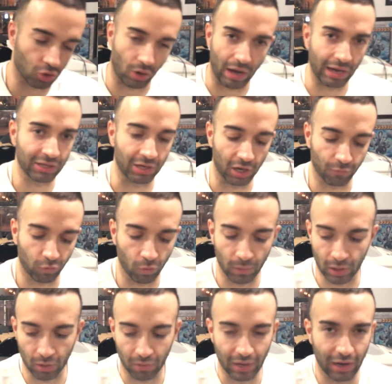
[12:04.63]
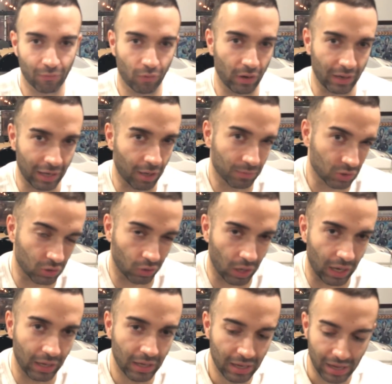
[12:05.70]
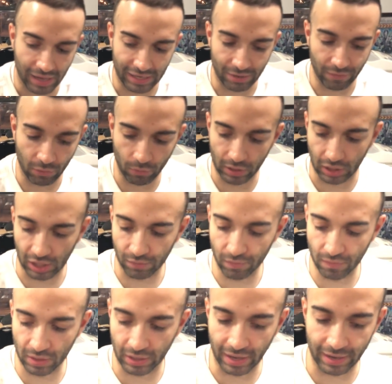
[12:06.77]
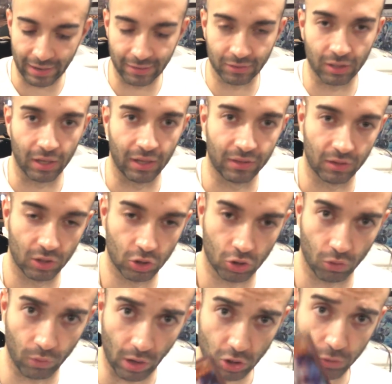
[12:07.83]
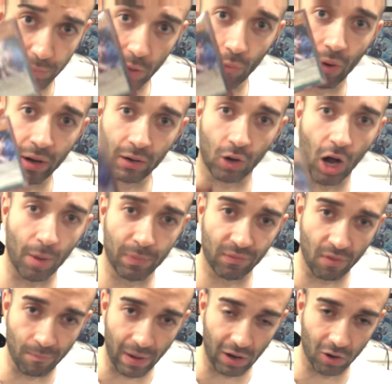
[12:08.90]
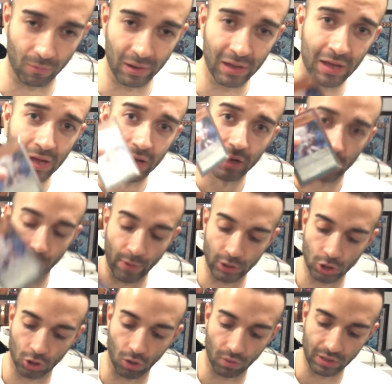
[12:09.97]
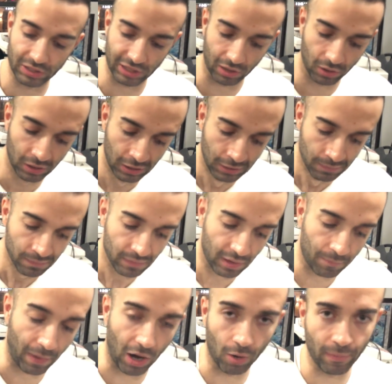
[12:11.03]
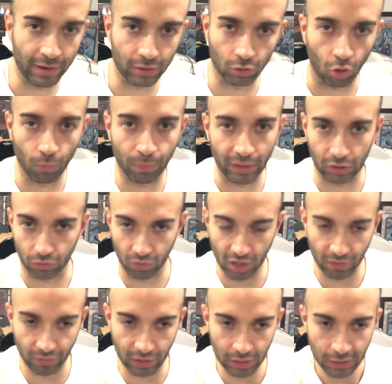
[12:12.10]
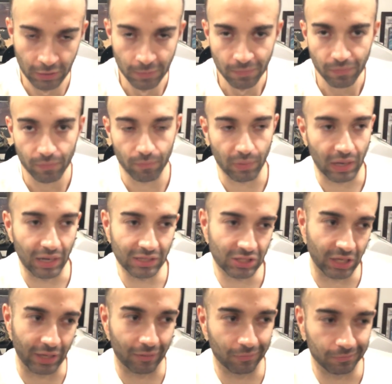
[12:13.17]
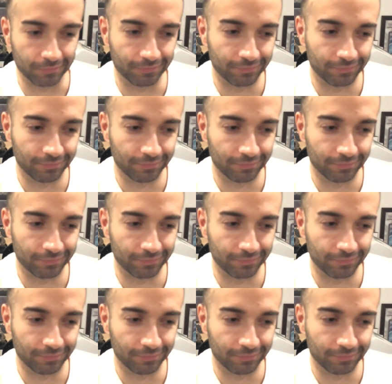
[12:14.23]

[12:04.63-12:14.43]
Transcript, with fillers: Drawing terraforming or whatever, it helps a lot. And even we could not even get into. We also play one copy of Empowerment to bring Dragonis out. Empowerment, don't play three of it because like